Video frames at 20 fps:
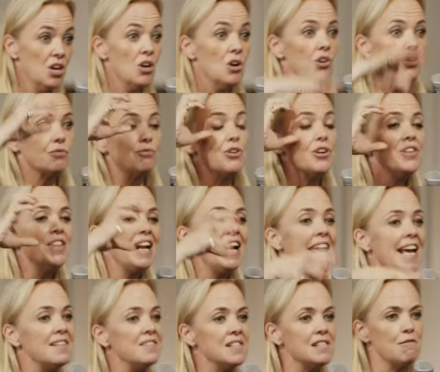through the
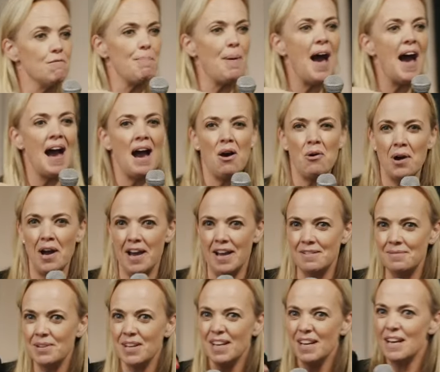lens of power
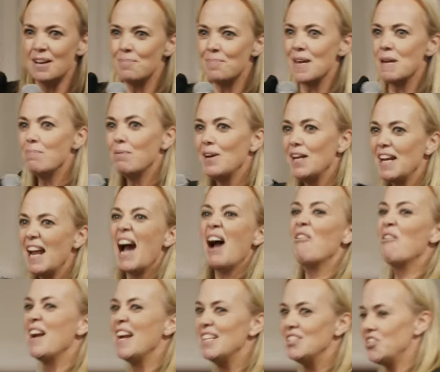and people in our
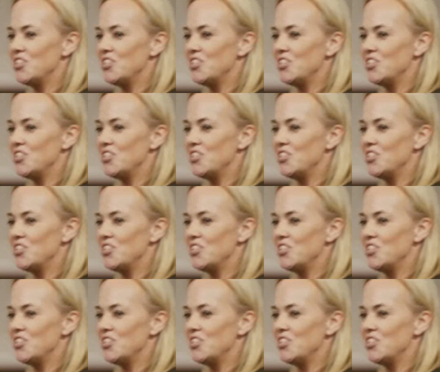age